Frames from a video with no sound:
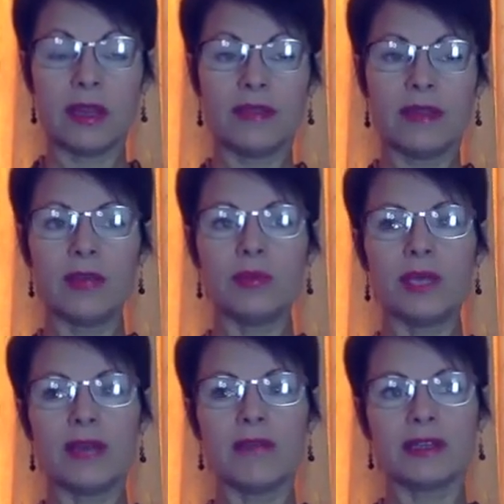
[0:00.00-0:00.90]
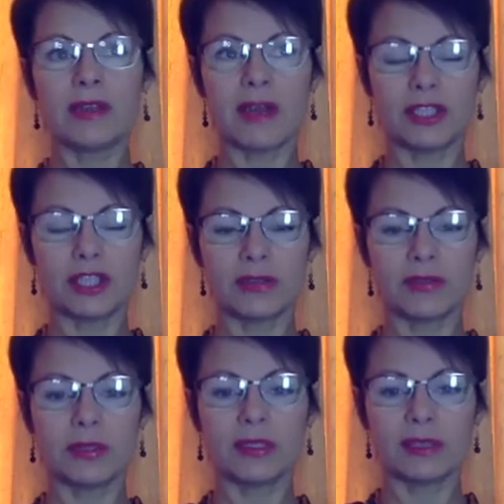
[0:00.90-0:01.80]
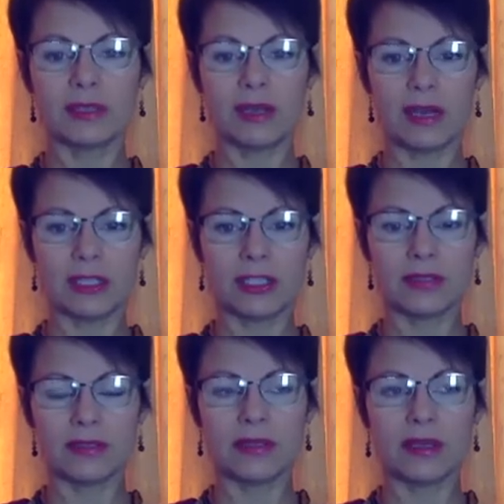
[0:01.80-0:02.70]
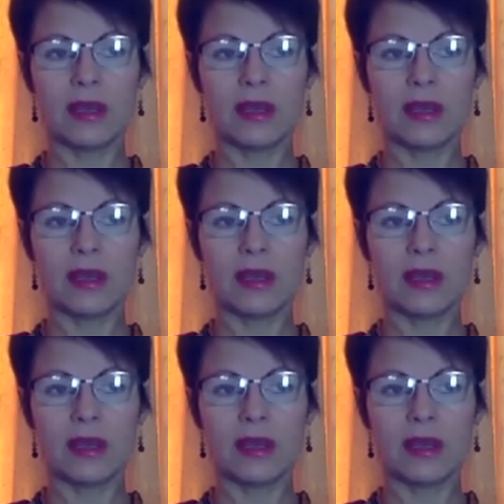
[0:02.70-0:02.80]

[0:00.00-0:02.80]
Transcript: Then we have unconscious. What is unconscious?